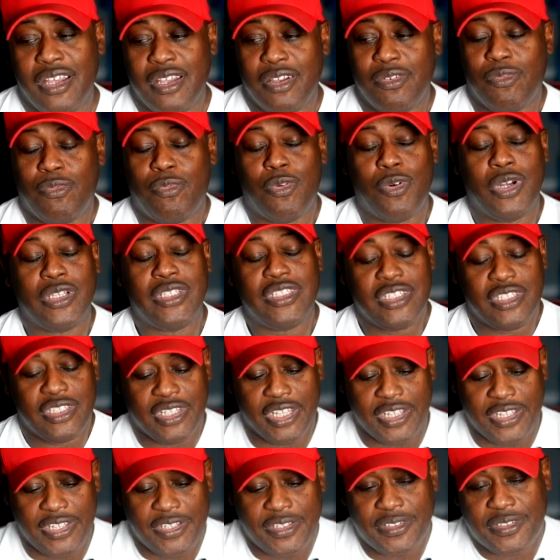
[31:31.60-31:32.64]
One of the
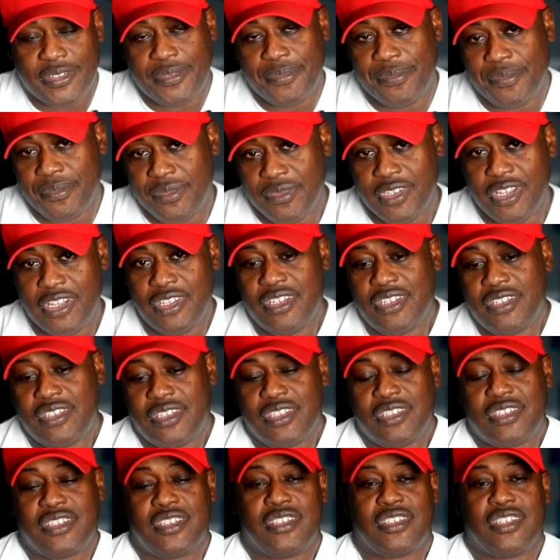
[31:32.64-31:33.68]
things, and
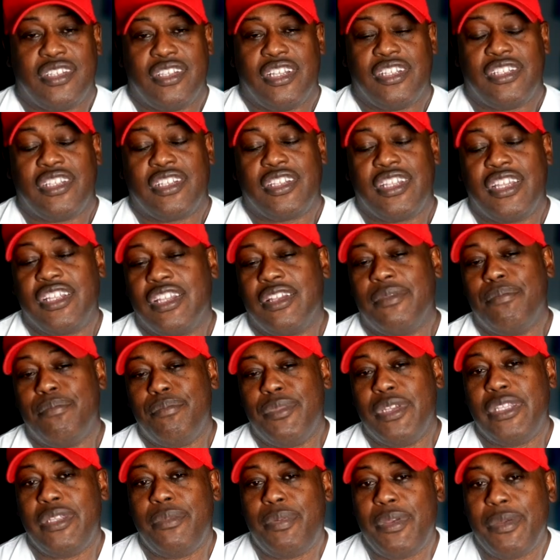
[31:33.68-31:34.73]
this is another thing that
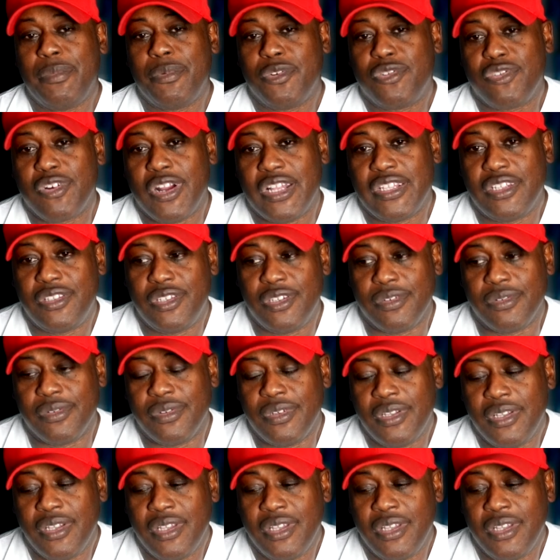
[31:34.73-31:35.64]
many people try to do.